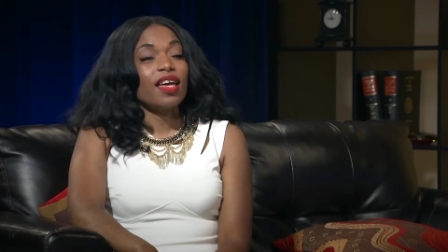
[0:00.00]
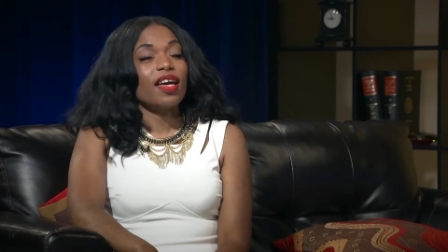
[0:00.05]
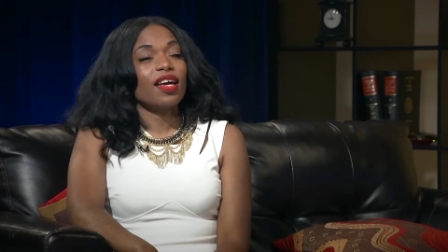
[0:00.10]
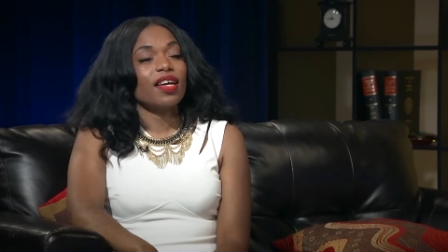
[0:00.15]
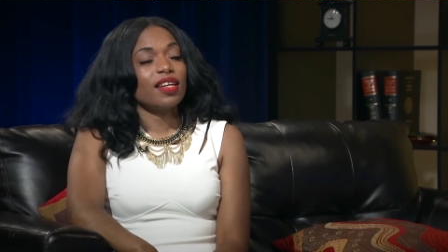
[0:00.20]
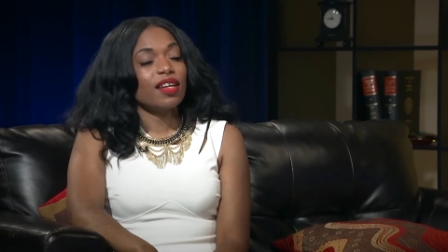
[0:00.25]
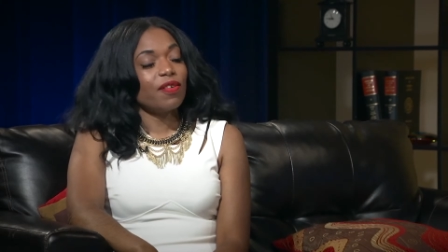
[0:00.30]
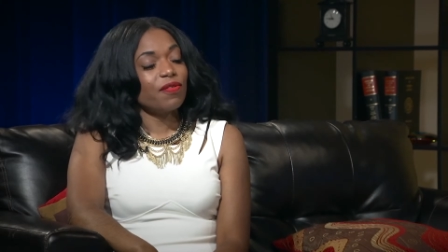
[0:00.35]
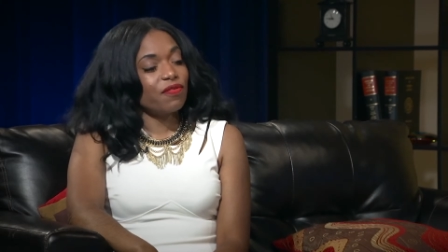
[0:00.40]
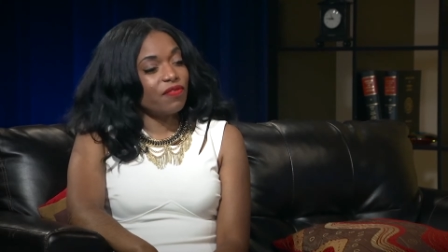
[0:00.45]

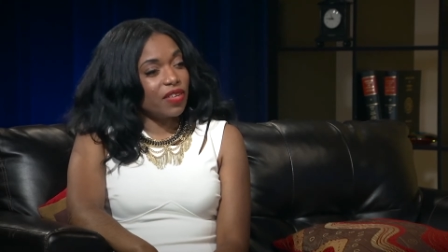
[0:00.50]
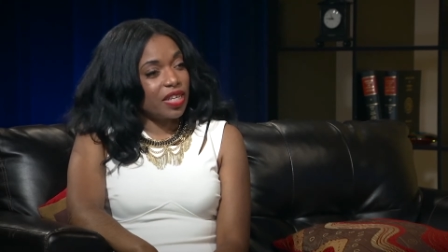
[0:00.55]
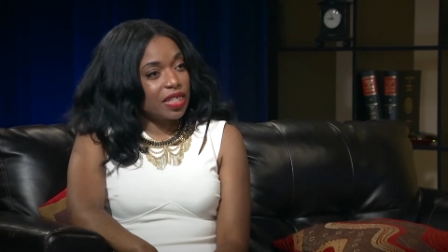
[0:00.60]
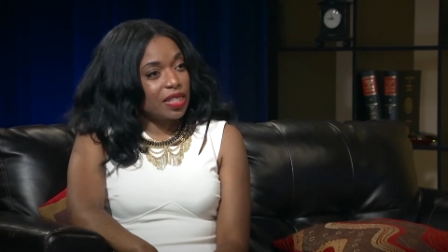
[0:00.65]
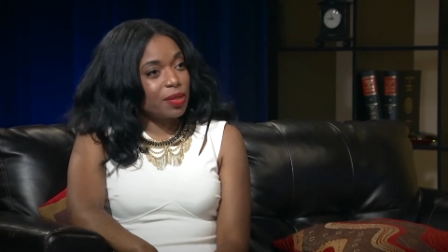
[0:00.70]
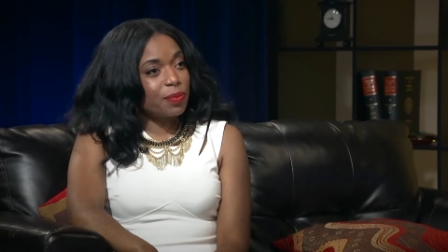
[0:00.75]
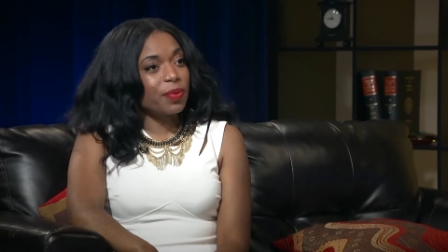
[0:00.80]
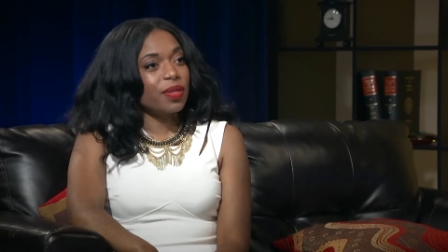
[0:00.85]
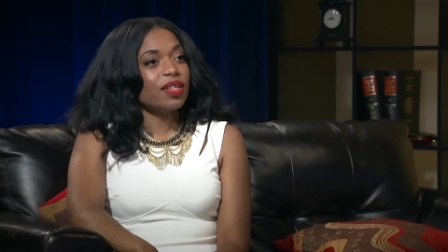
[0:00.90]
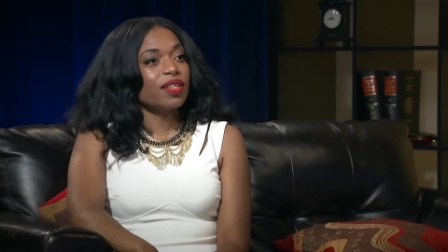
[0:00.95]
and on
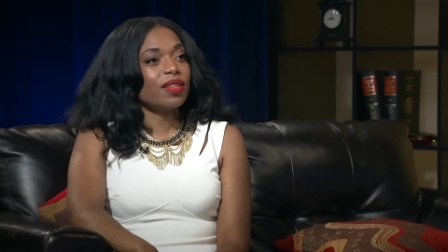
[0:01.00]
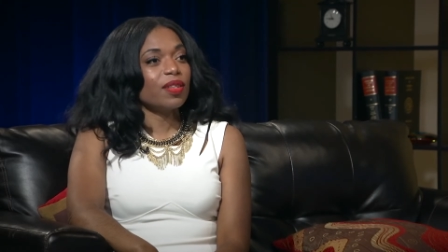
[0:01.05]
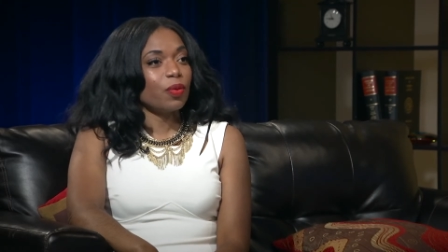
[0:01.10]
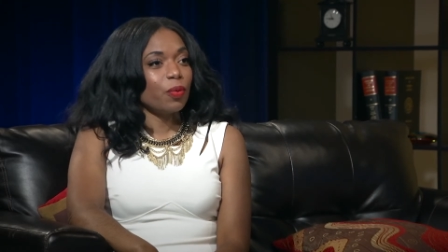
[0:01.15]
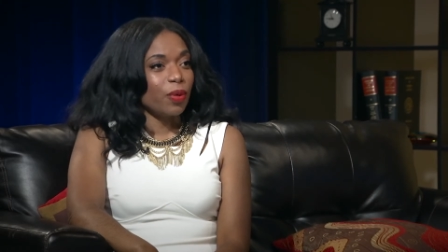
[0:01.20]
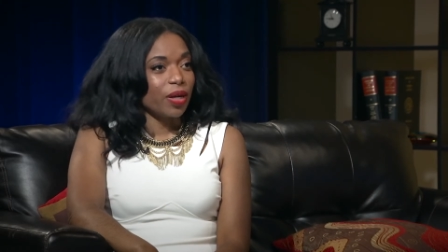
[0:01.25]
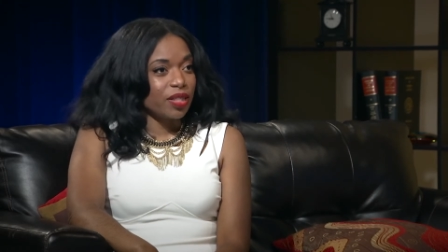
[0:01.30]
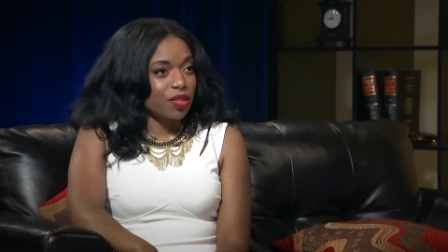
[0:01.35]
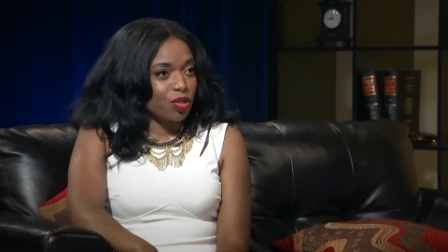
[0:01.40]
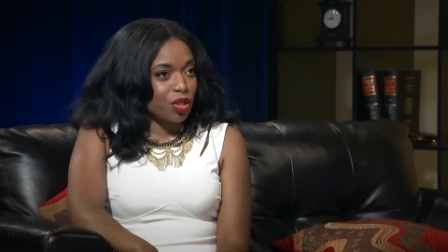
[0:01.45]
Facebook, The
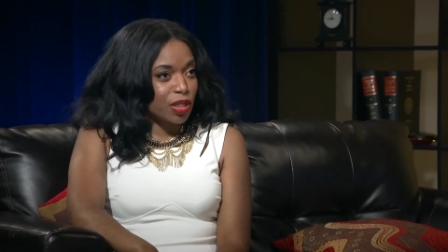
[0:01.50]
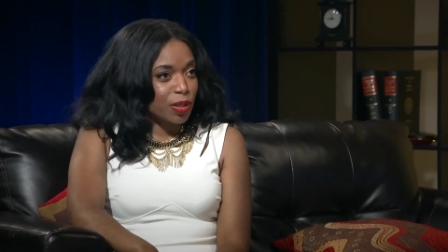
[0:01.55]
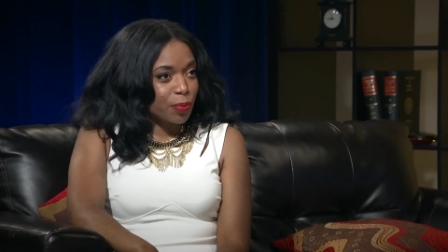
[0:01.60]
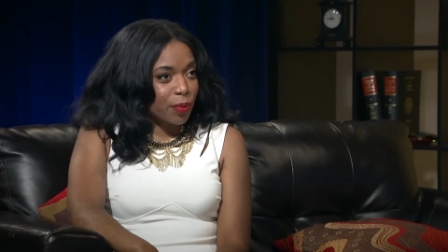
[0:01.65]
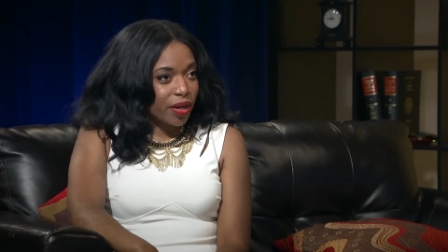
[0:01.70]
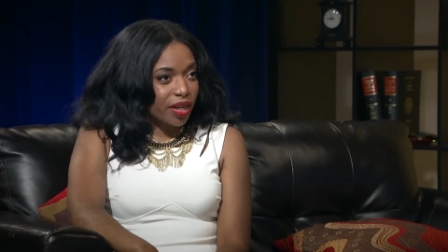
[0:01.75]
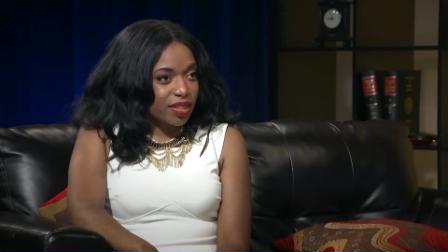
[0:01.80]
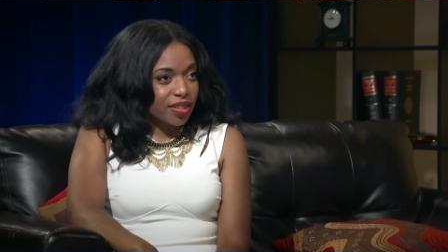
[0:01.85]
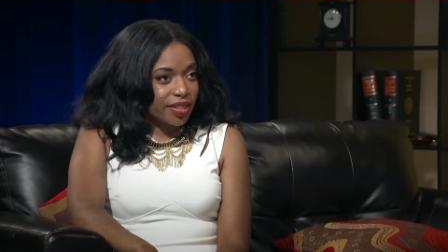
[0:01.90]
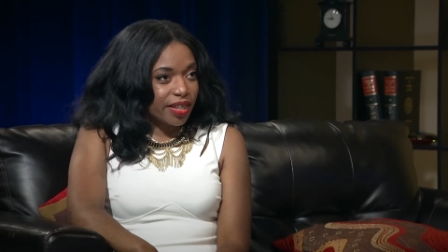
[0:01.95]
White Dress
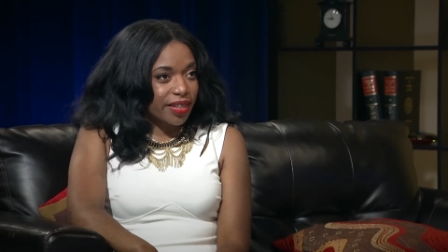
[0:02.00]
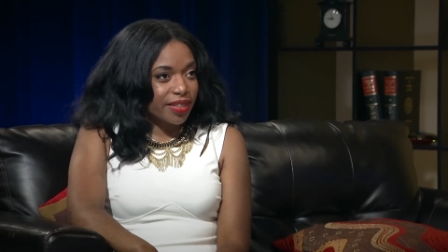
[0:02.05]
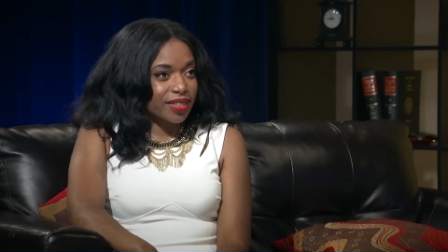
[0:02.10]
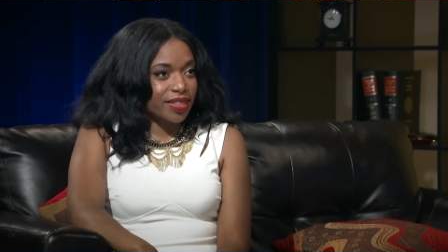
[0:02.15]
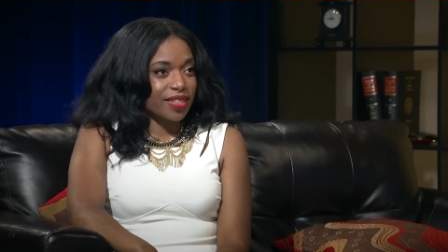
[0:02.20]
Project.